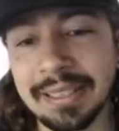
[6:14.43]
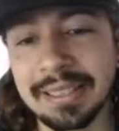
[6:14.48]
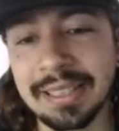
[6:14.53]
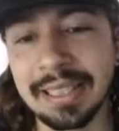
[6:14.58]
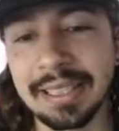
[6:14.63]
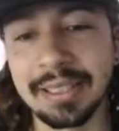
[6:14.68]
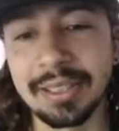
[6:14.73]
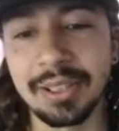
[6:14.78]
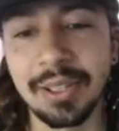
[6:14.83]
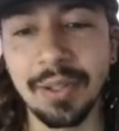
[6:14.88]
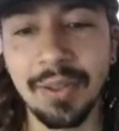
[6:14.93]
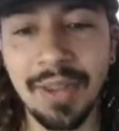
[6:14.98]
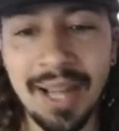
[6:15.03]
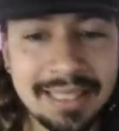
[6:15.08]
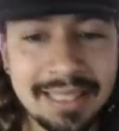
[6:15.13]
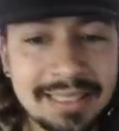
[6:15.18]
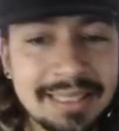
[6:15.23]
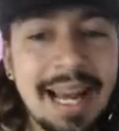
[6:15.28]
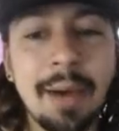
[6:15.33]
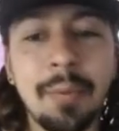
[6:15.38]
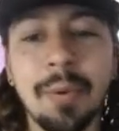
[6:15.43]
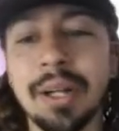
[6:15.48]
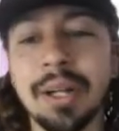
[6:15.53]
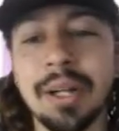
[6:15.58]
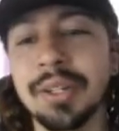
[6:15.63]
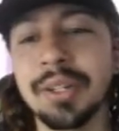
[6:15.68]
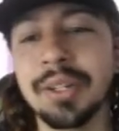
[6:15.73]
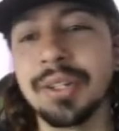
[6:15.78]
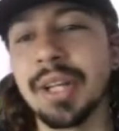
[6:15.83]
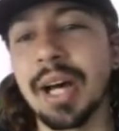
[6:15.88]
So that's that one done.
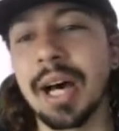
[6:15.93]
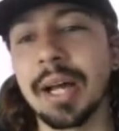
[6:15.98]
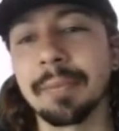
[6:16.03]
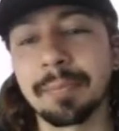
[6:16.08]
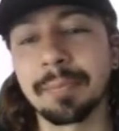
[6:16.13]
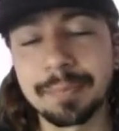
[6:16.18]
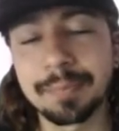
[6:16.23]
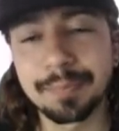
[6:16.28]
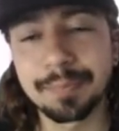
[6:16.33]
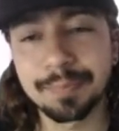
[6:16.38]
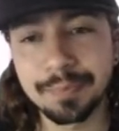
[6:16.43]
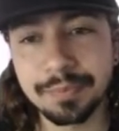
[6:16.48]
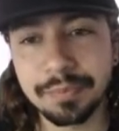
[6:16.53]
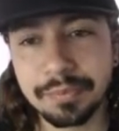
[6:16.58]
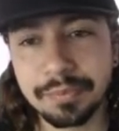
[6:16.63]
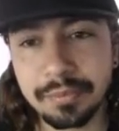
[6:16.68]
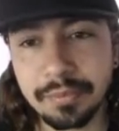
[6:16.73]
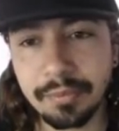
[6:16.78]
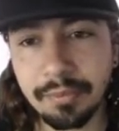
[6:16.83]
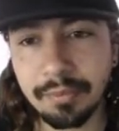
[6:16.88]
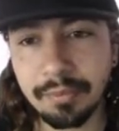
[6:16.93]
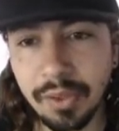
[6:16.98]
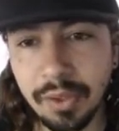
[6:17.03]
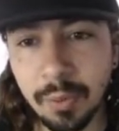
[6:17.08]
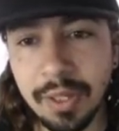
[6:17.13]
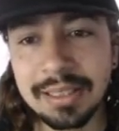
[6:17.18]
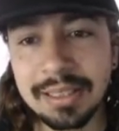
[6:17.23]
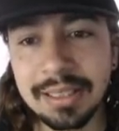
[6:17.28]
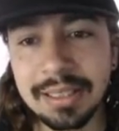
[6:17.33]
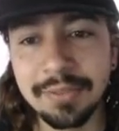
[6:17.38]
We'll go into defence
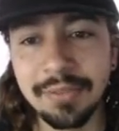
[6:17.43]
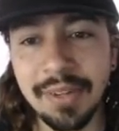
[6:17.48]
now.